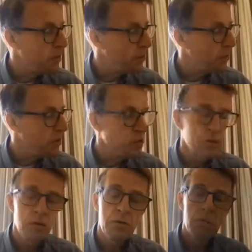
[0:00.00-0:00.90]

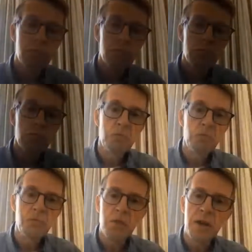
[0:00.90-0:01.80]
operational.
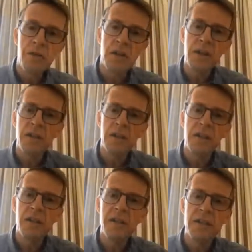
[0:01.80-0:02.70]
Do you have a, a an
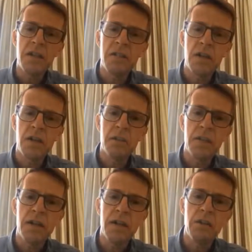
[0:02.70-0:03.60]
idea of
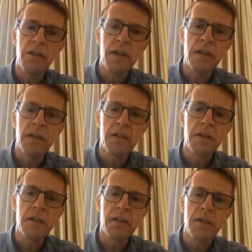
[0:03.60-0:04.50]
timescale on that? You know,
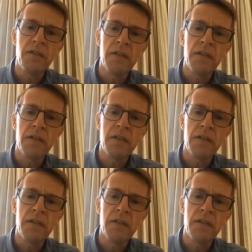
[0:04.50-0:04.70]
if, it,